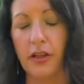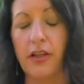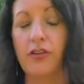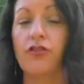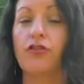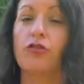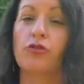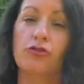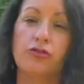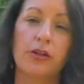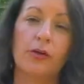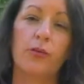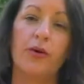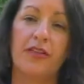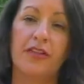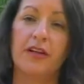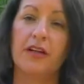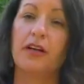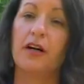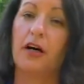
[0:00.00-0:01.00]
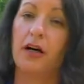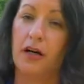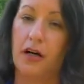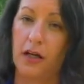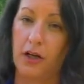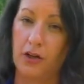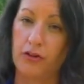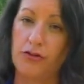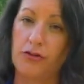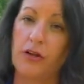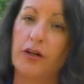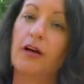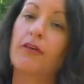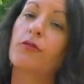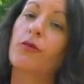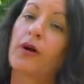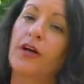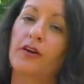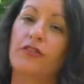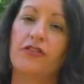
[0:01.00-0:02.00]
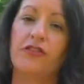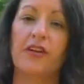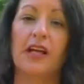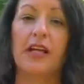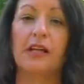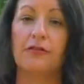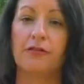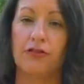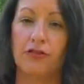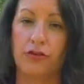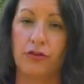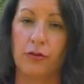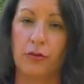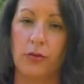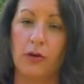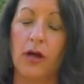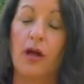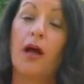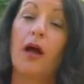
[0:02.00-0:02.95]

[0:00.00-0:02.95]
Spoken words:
It's usually within a country of where it's native to.